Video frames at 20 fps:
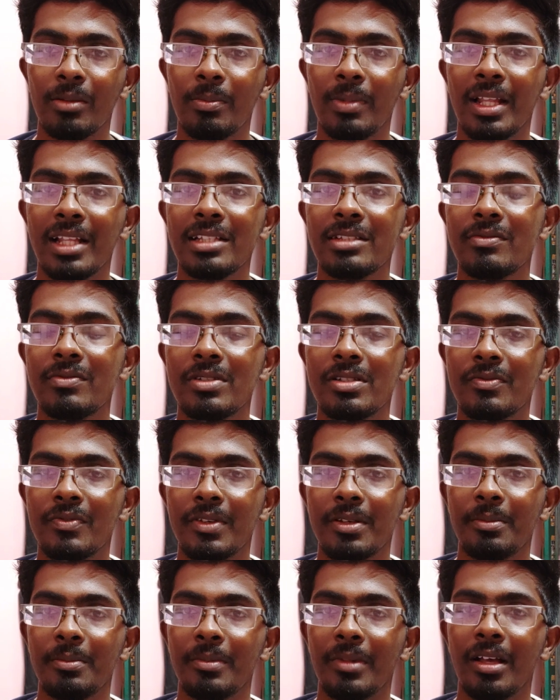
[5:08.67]
the planes which
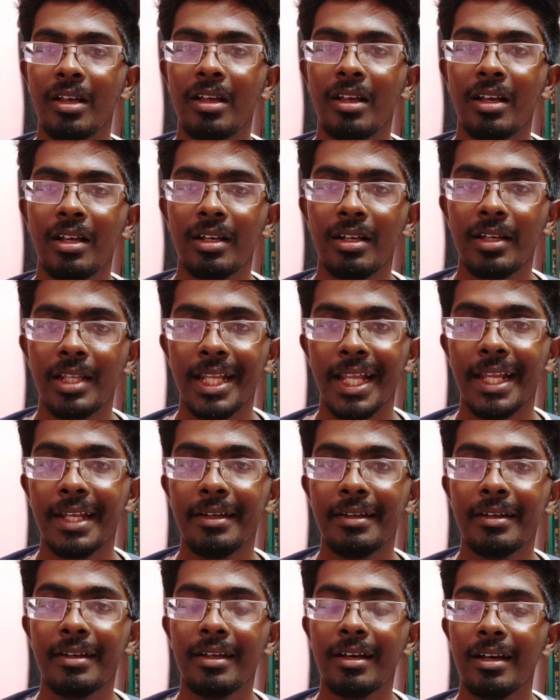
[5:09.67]
we
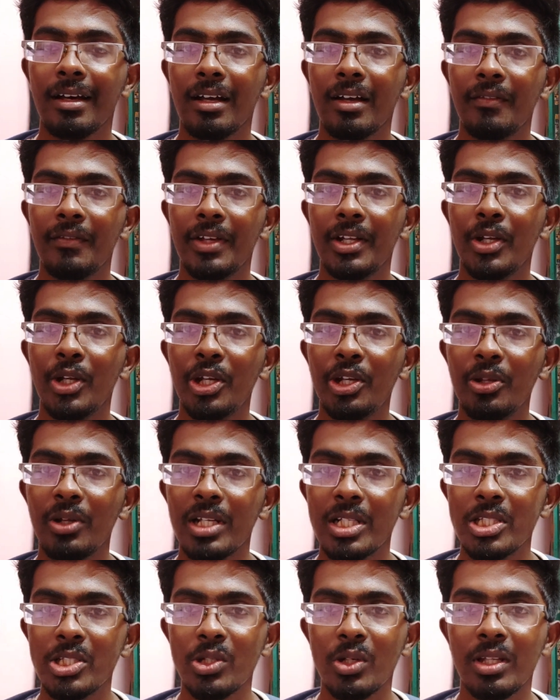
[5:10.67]
created. We need to
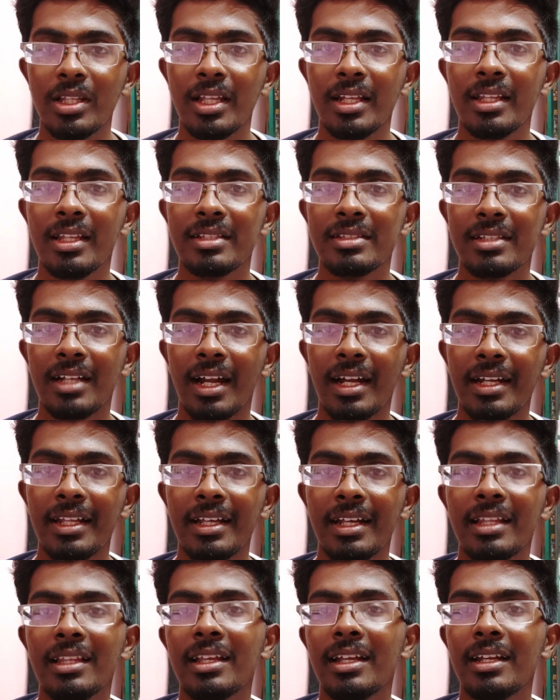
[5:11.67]
ensure that the
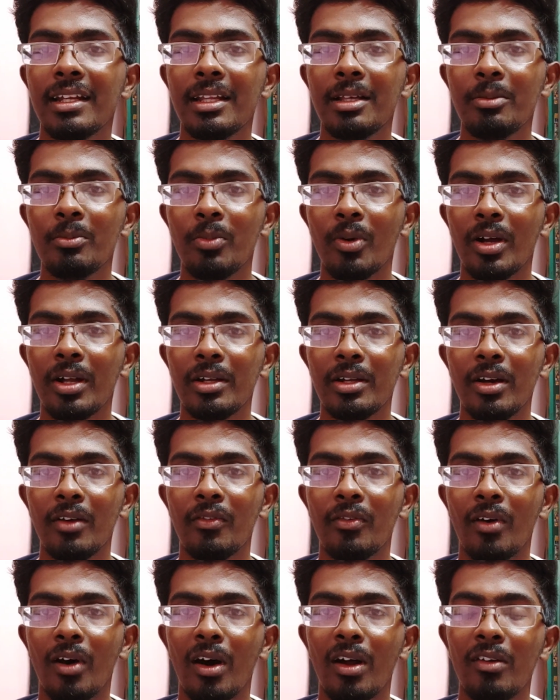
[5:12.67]
starting and the ending point
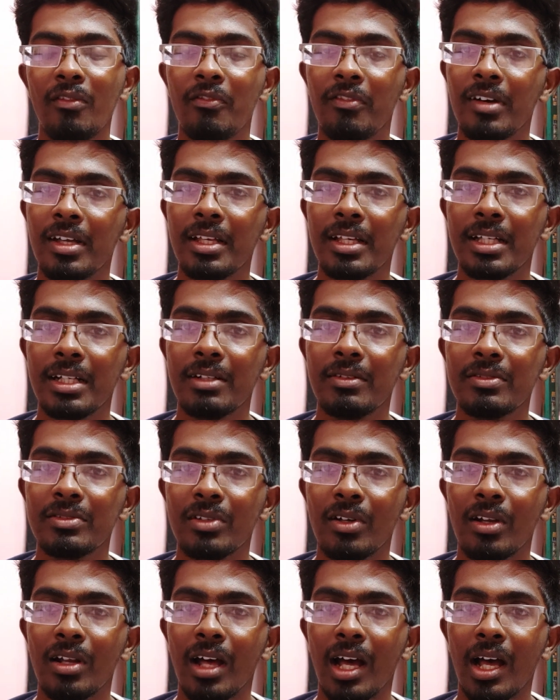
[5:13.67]
of all 5 curves
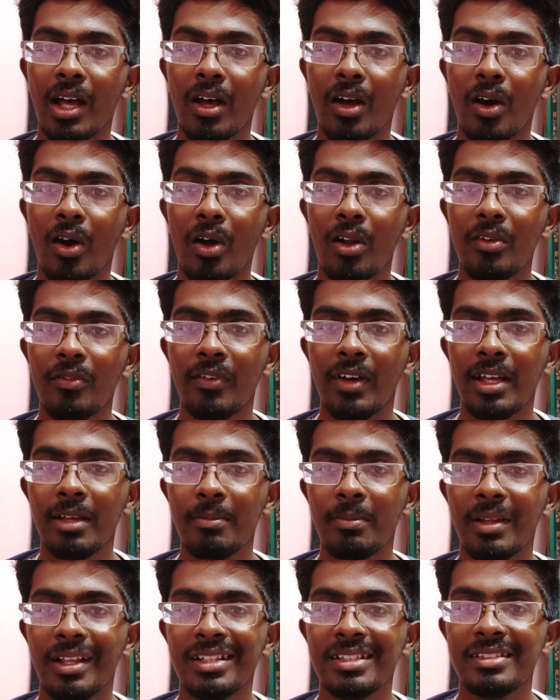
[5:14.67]
on all
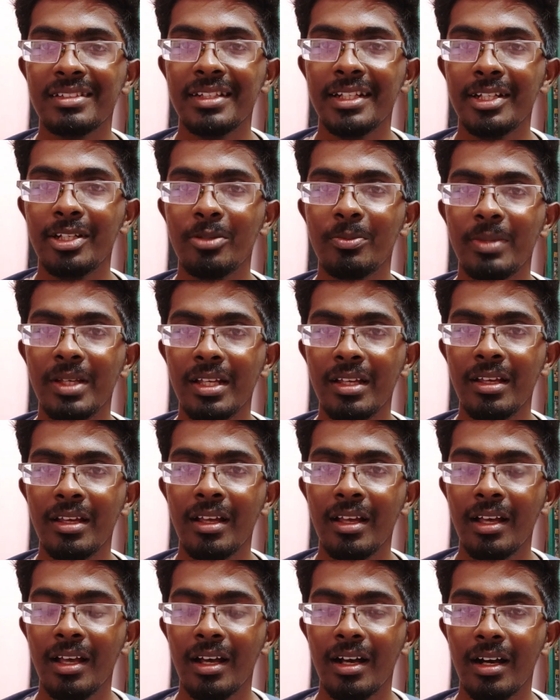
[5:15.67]
5 planes need to be
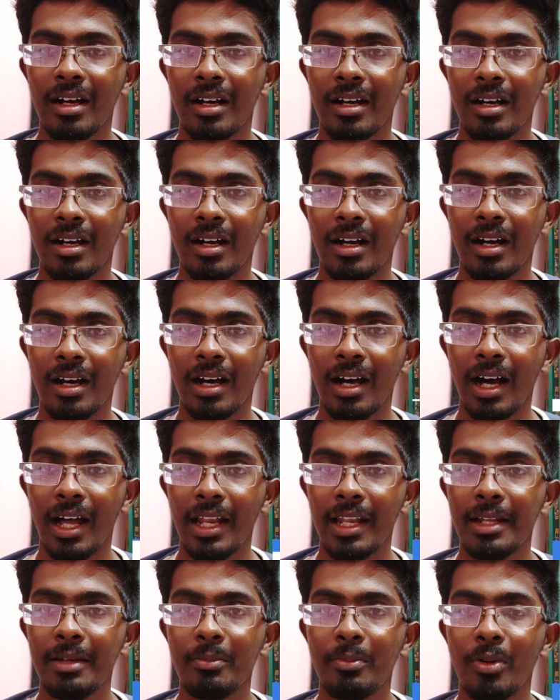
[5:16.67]

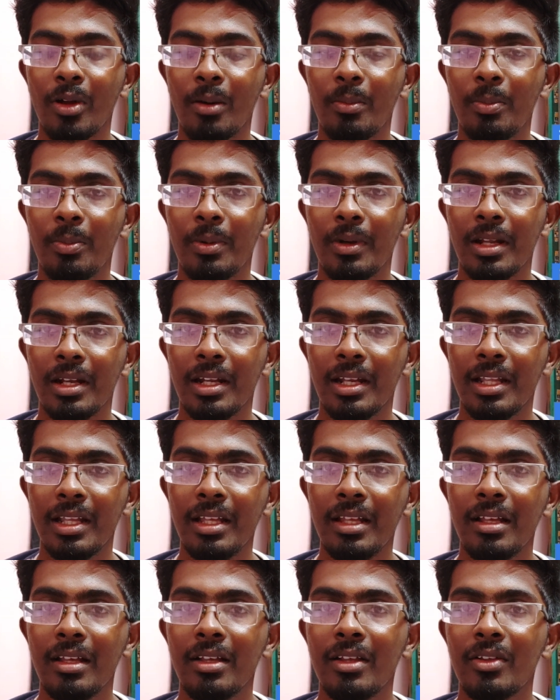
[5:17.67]
aligned
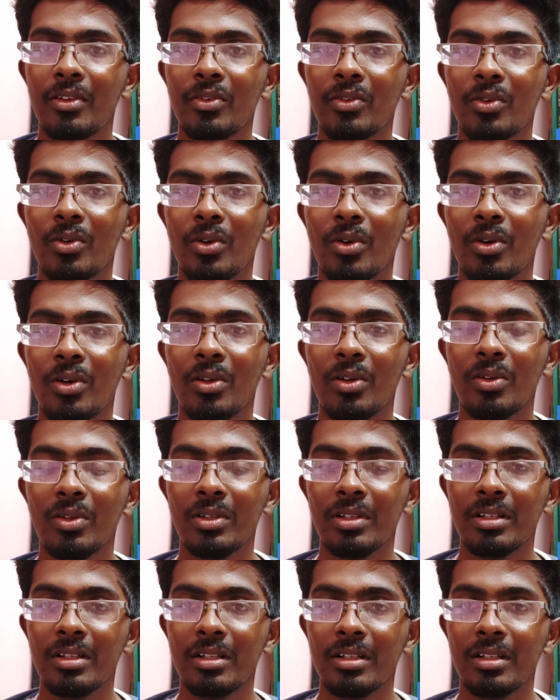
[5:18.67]
properly So